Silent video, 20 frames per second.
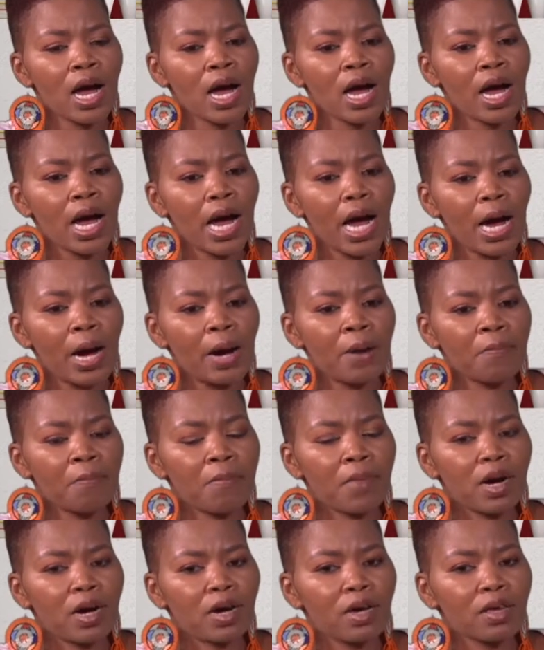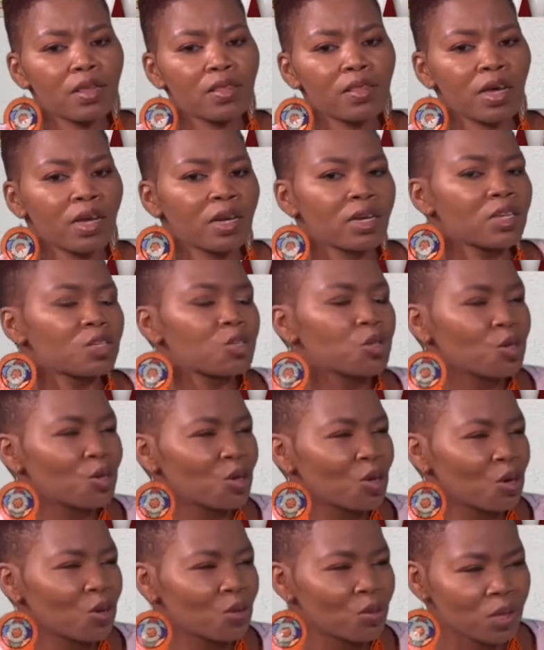Then, as you
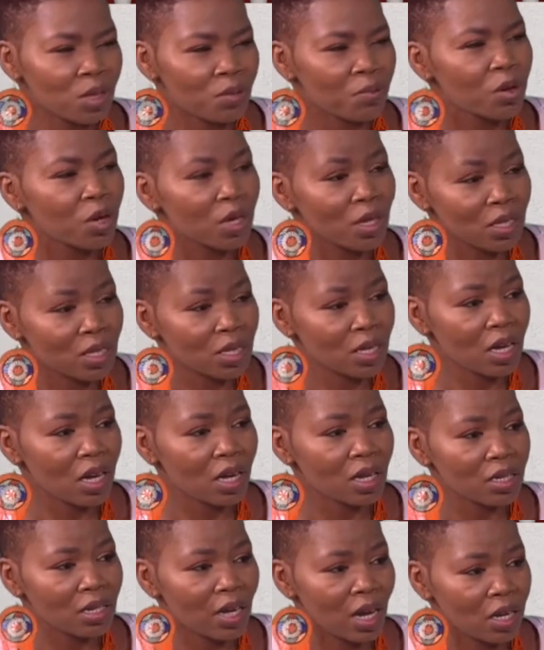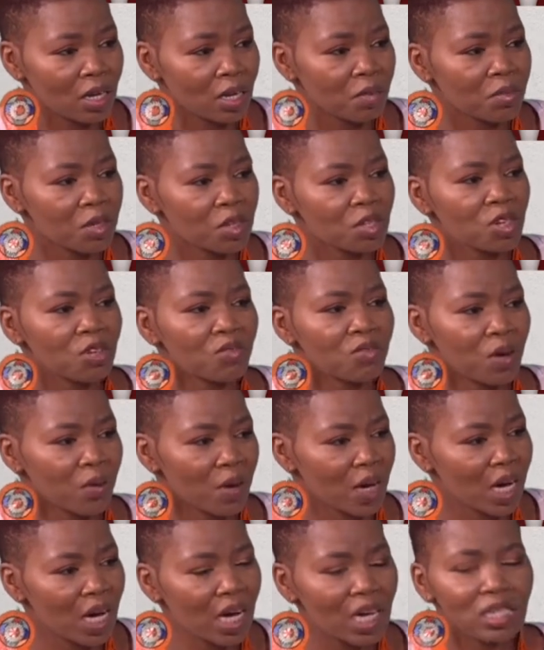know, the political dynamics of
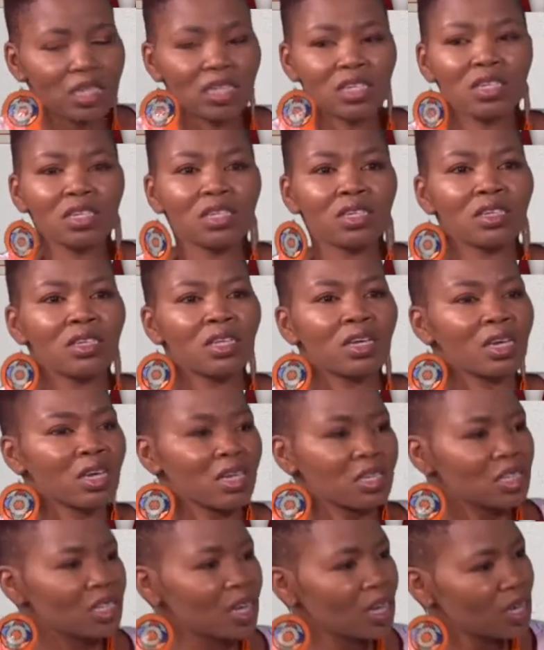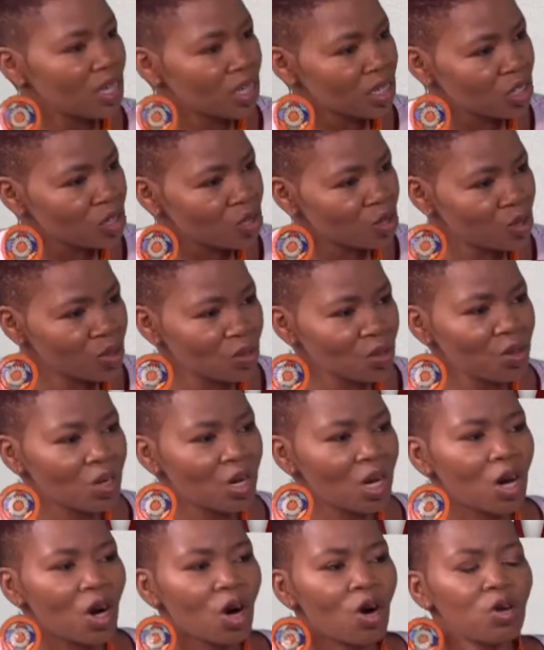our country, the racial issue
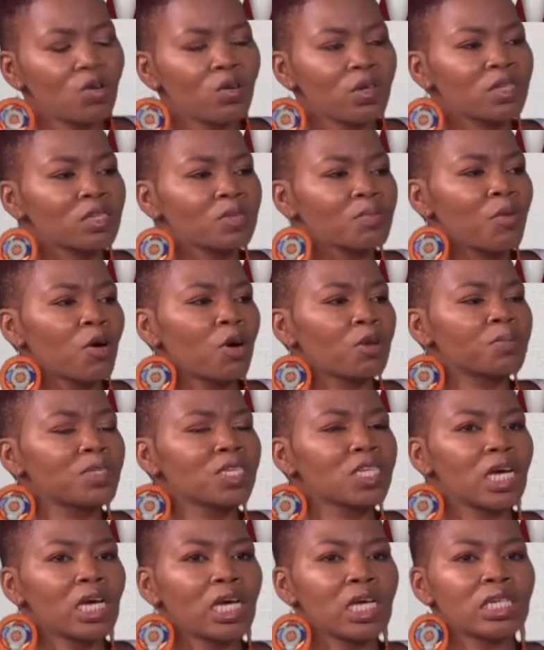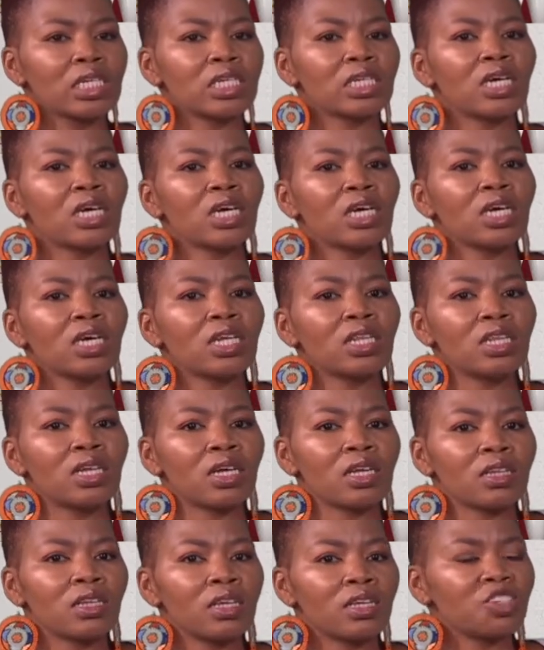always pops in,
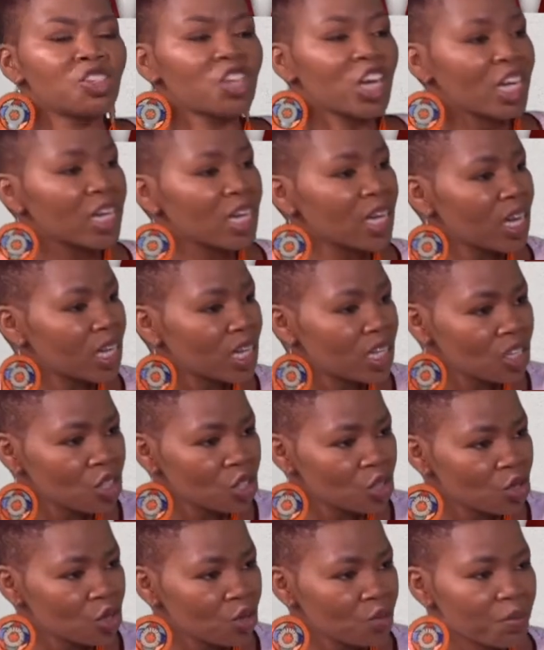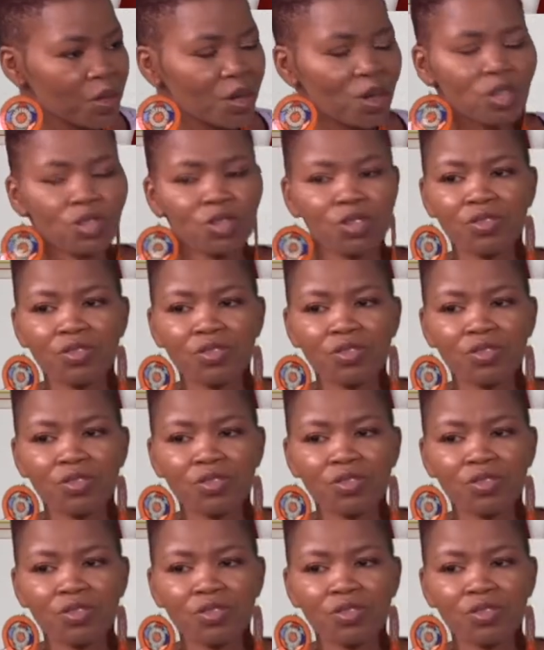the gender issue because you're